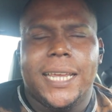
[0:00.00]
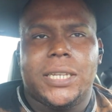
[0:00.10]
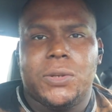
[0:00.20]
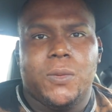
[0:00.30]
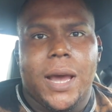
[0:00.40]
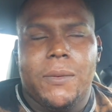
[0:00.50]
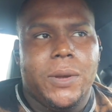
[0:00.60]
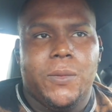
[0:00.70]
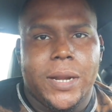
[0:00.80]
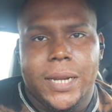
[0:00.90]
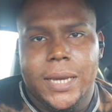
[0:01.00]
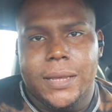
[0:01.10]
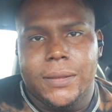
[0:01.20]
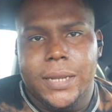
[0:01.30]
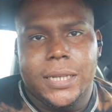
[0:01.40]
this is why we wasn't
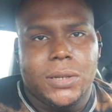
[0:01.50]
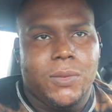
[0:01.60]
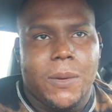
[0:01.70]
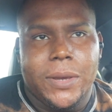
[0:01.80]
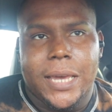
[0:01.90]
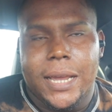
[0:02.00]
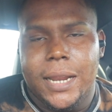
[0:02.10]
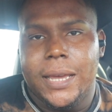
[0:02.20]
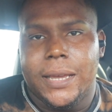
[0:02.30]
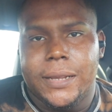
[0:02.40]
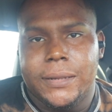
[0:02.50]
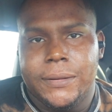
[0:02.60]
together. This is why we can't last.